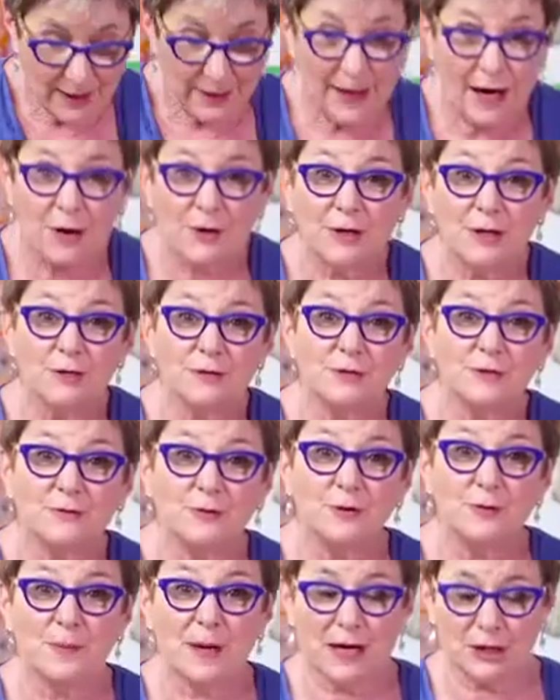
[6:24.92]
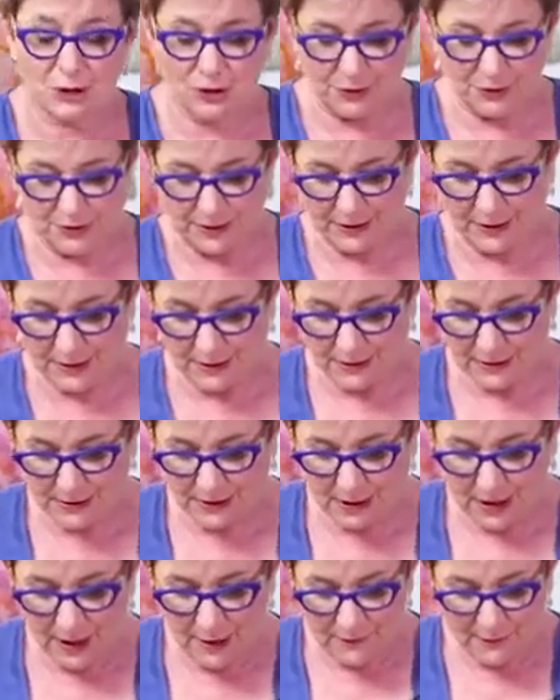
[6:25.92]
Now, here's a few magical
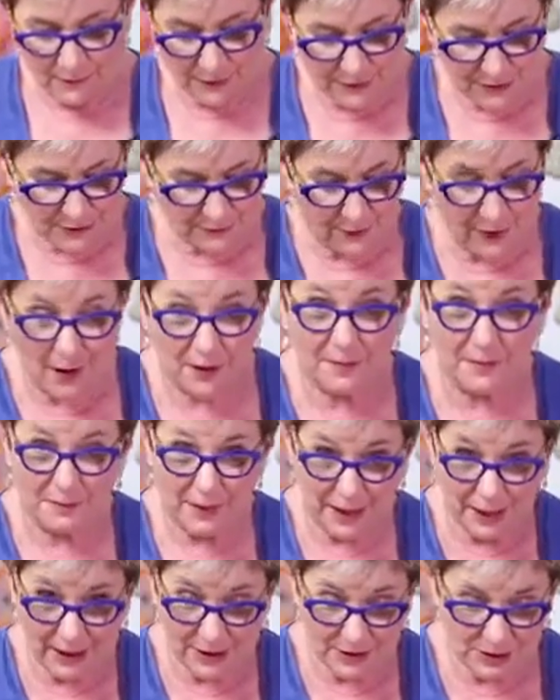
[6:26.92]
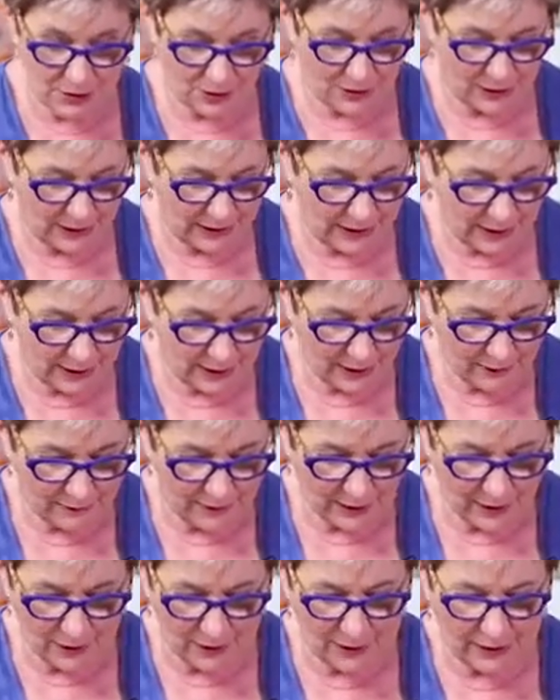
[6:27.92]
things. First of all, my hands are clean. If
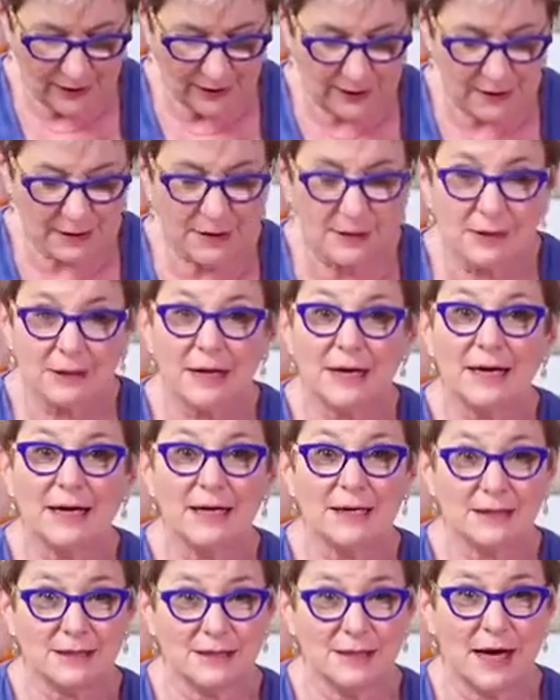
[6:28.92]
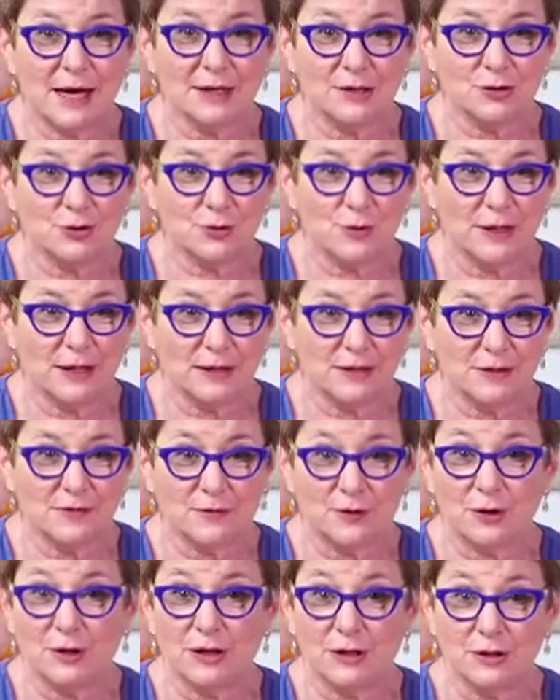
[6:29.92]
I go like this, it's not
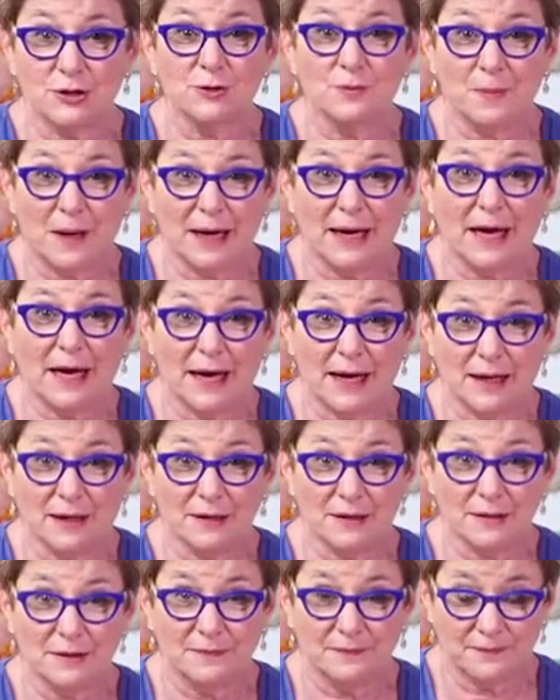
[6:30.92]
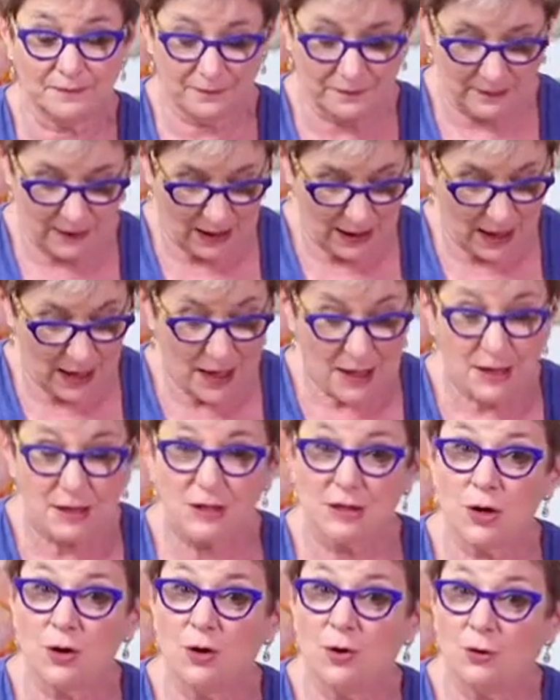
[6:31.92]
transferring to my hand.
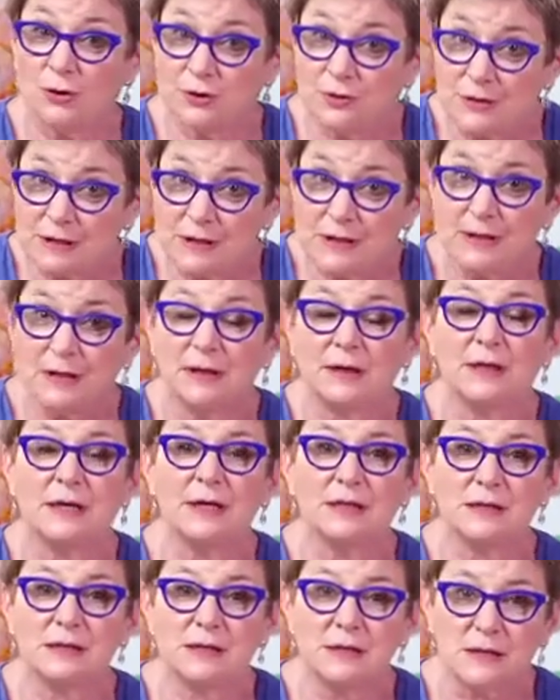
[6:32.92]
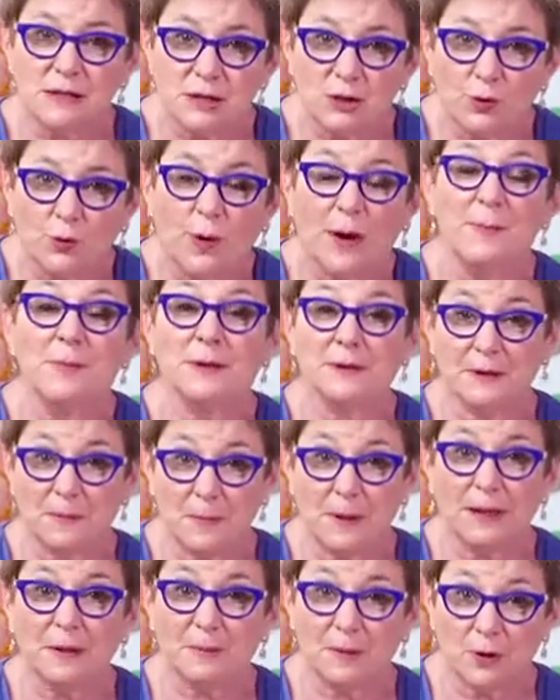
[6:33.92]
So you see that it's scrubbing the
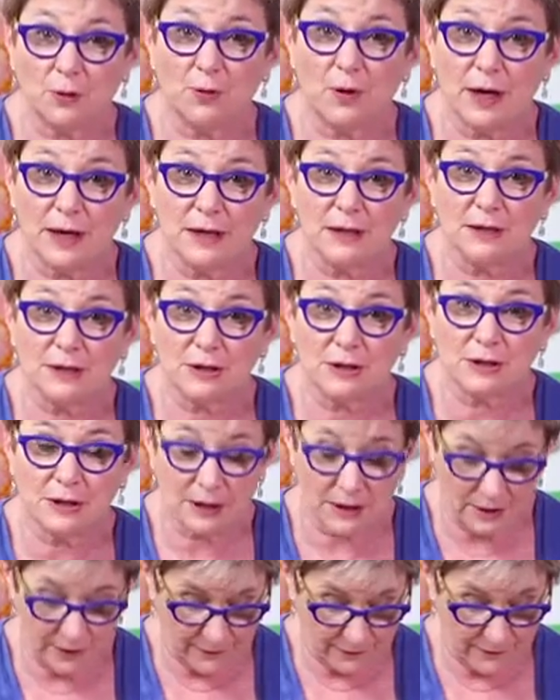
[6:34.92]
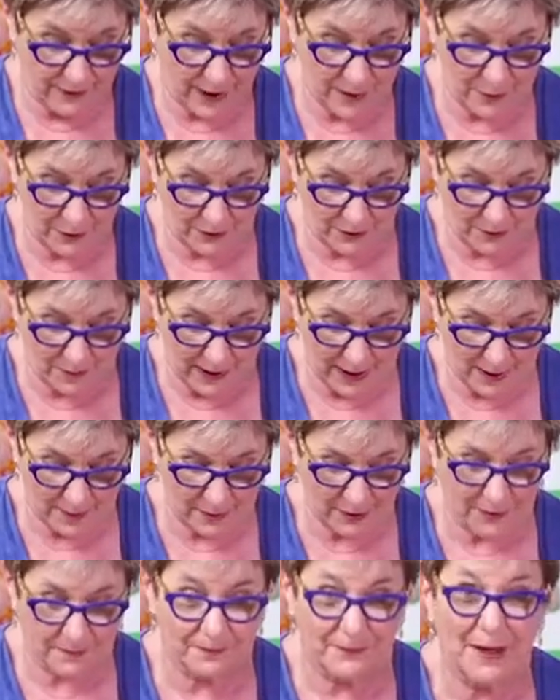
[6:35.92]
pigment right into the fiber of the
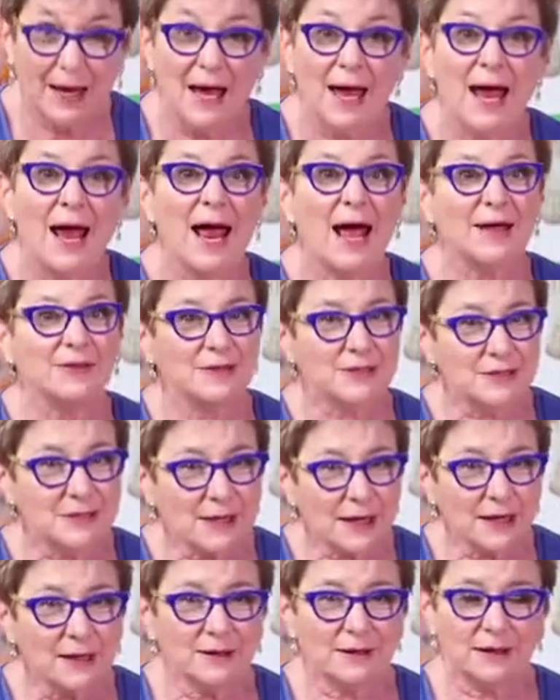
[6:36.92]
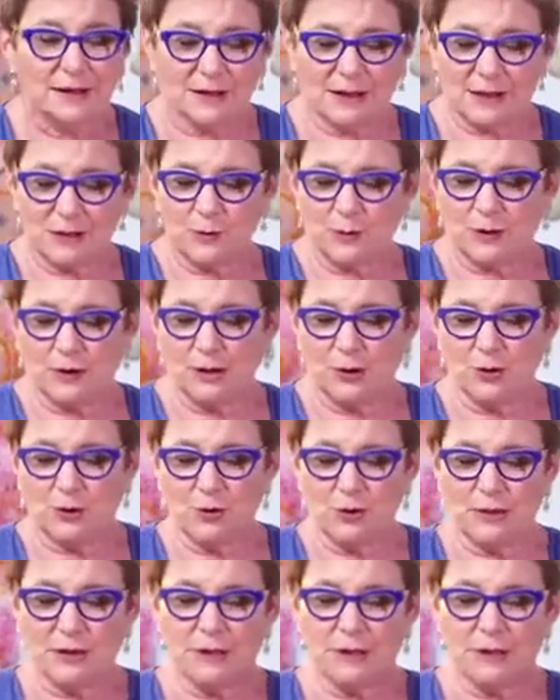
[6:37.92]
paper. And the second thing that's really cool